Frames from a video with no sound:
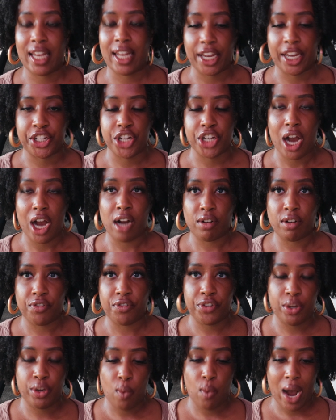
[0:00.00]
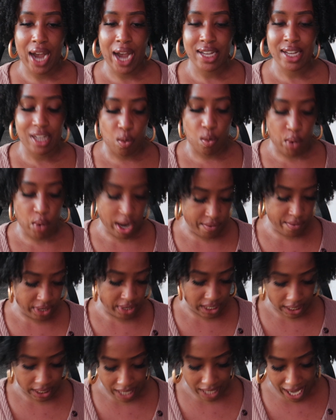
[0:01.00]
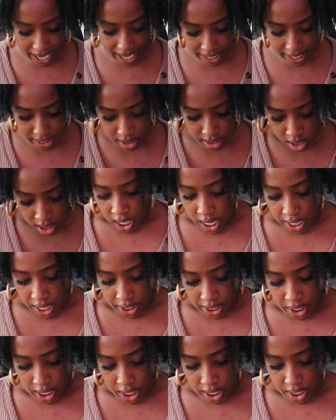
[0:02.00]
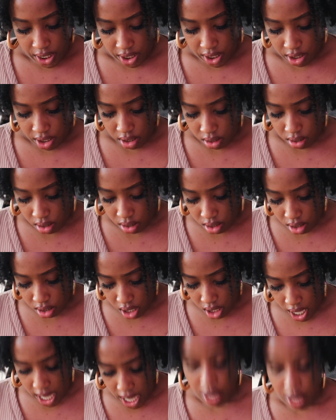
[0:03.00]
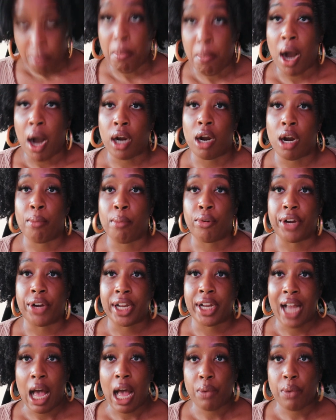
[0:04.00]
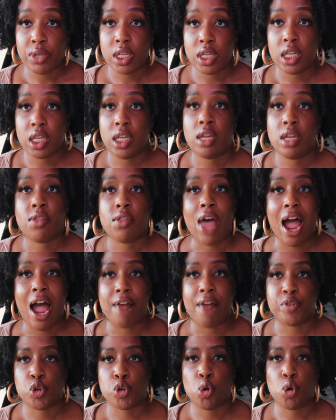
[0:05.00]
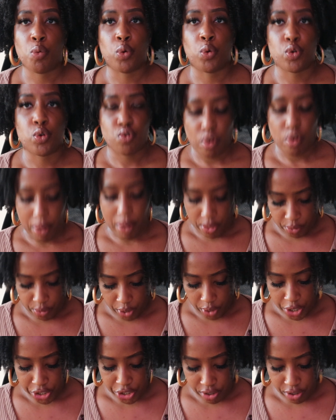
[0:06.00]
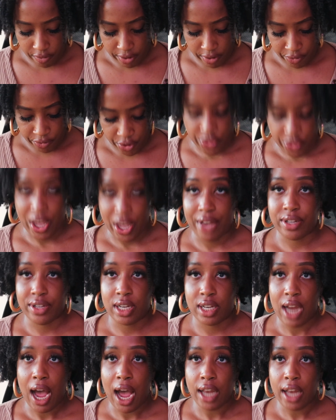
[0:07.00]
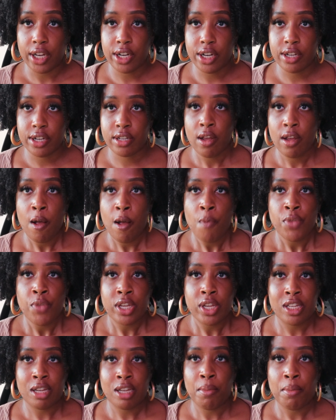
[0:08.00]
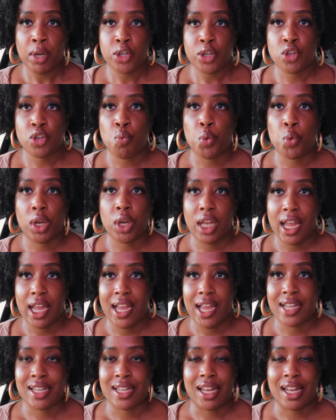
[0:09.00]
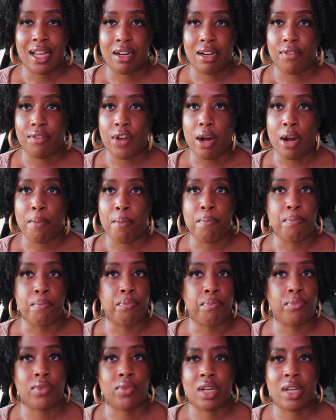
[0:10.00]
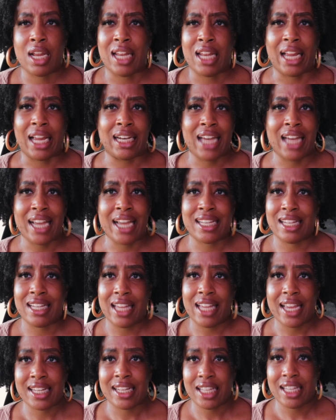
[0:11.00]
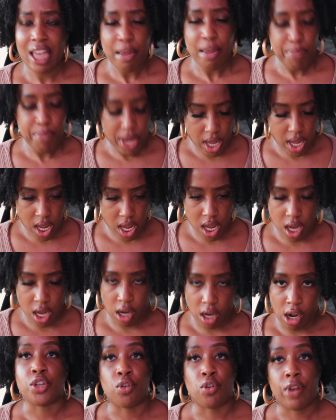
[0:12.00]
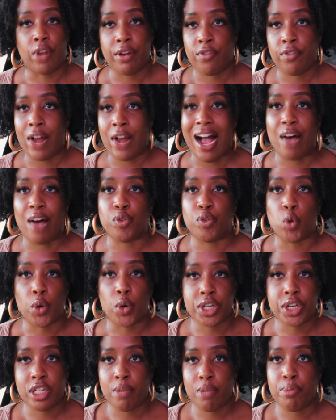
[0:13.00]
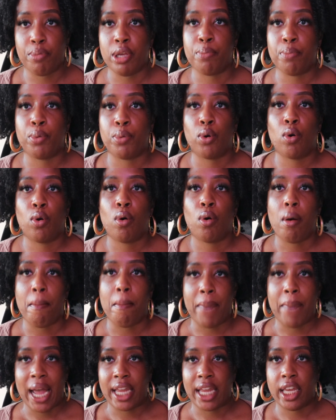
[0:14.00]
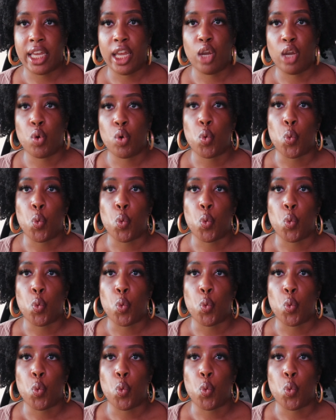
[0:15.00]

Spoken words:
like geography wise, like where everything lies. It is in Montgomery County. The average home goes for about $350,000. Similar to Woodlands, a lot of like nice landscaping, great for outdoorsy people, biking,